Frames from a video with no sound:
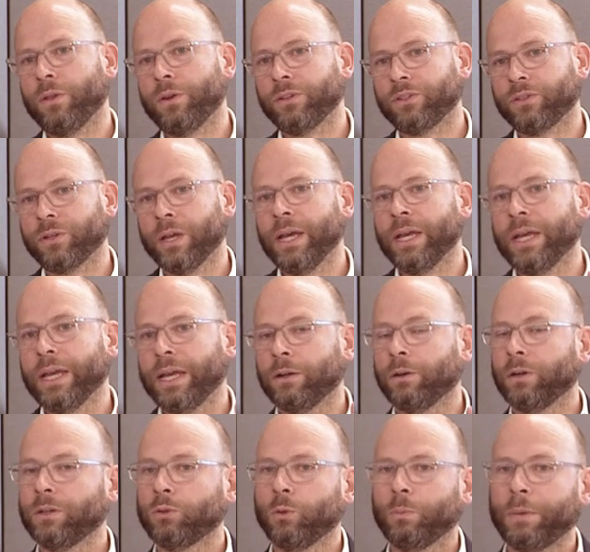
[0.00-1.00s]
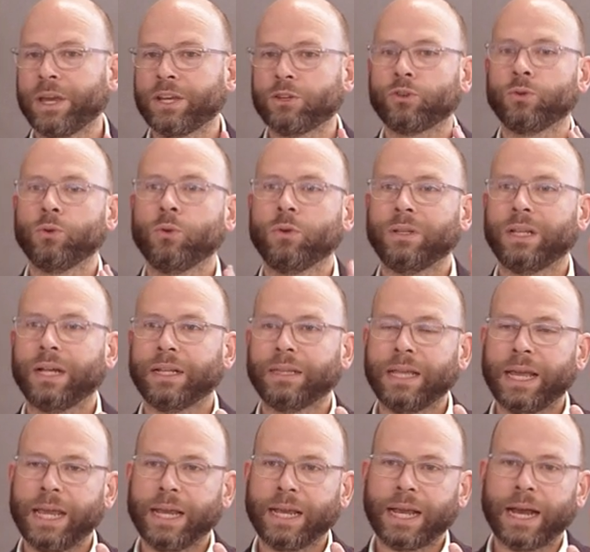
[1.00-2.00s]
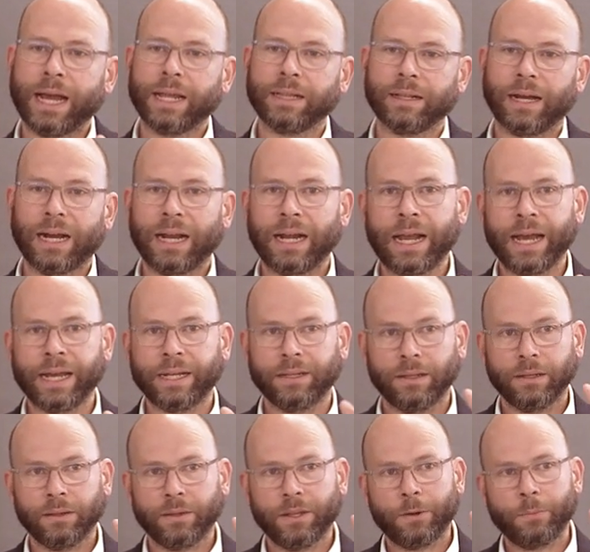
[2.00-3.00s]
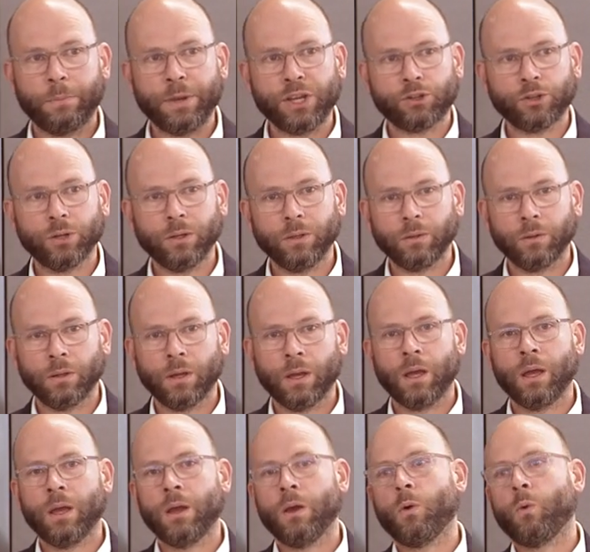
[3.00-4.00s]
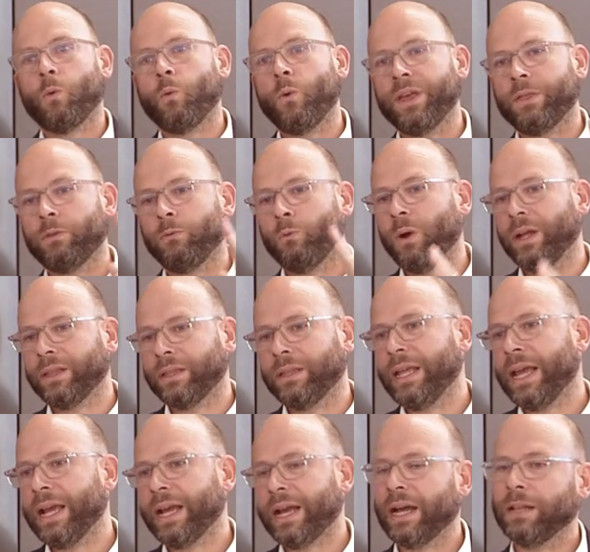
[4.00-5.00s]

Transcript: others in order to make sure that they can align their vision with what they